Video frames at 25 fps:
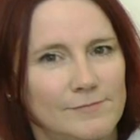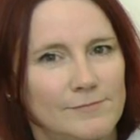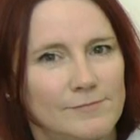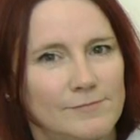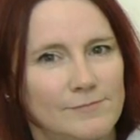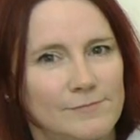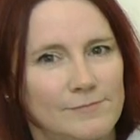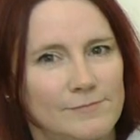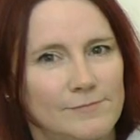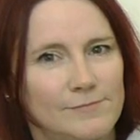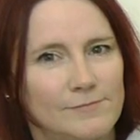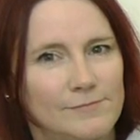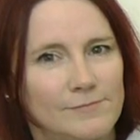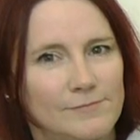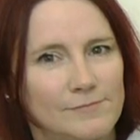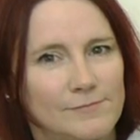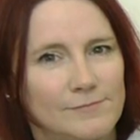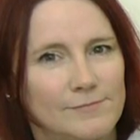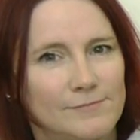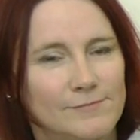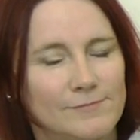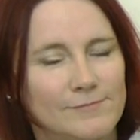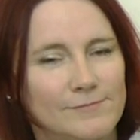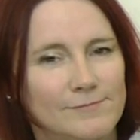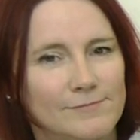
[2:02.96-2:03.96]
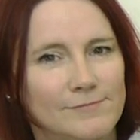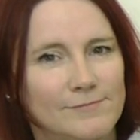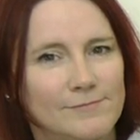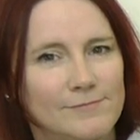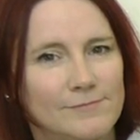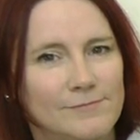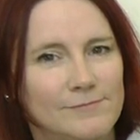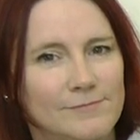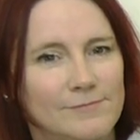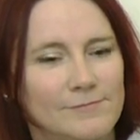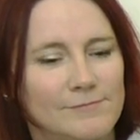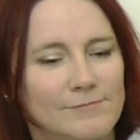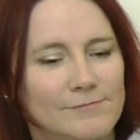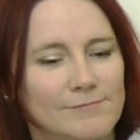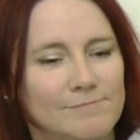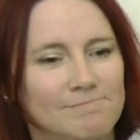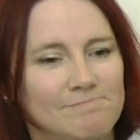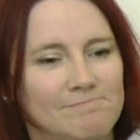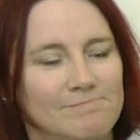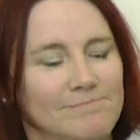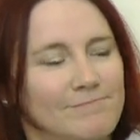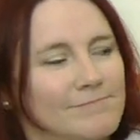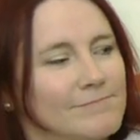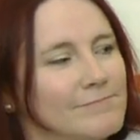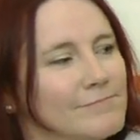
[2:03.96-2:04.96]

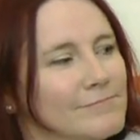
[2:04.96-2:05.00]
(not speaking)